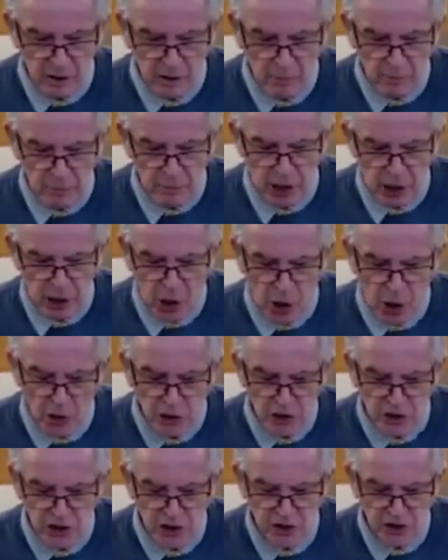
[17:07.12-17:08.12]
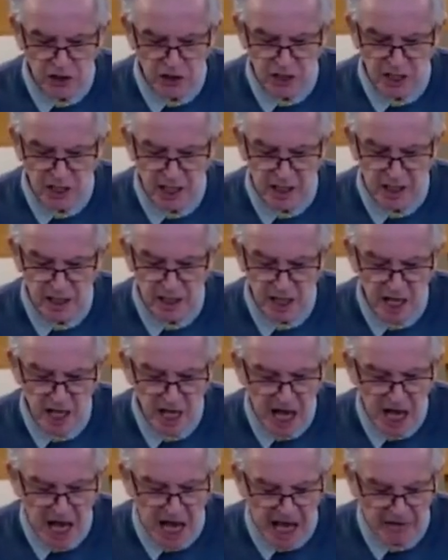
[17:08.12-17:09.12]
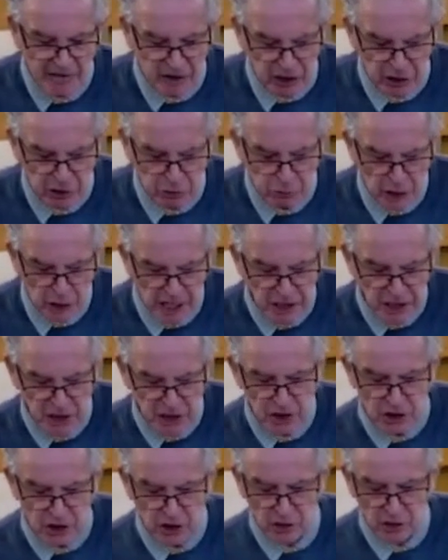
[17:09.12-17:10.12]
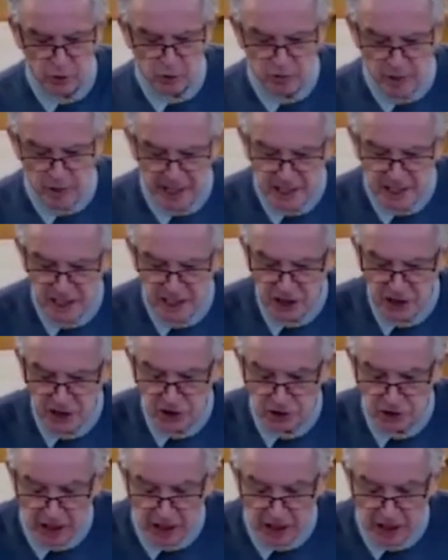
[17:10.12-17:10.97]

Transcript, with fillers: Because, she says, I have had a great struggle with my sister